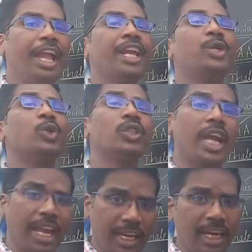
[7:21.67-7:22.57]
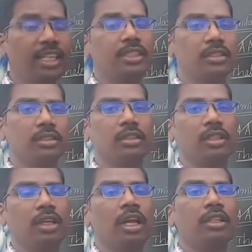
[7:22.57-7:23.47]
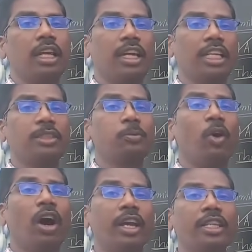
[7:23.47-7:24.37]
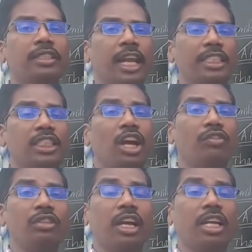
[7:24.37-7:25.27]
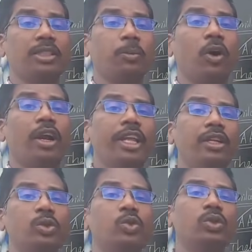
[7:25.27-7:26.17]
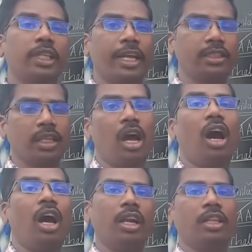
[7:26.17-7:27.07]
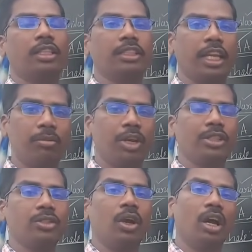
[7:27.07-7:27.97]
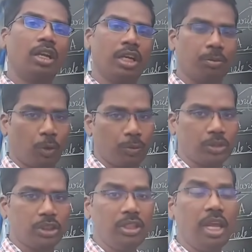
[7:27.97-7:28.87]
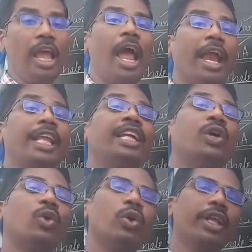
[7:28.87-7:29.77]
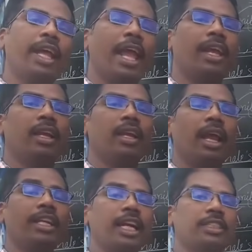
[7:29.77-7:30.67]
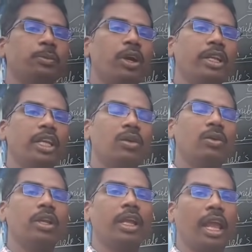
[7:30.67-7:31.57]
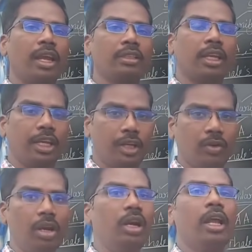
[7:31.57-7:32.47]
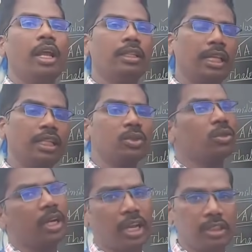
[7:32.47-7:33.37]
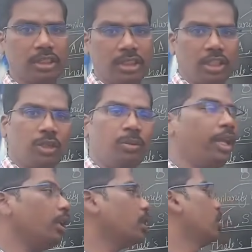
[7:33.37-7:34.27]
in 2 triangles, the corresponding 2 sides are in the same ratio or in proportion, and including angle and corresponding including angles are equal, then the 2 triangles are said to be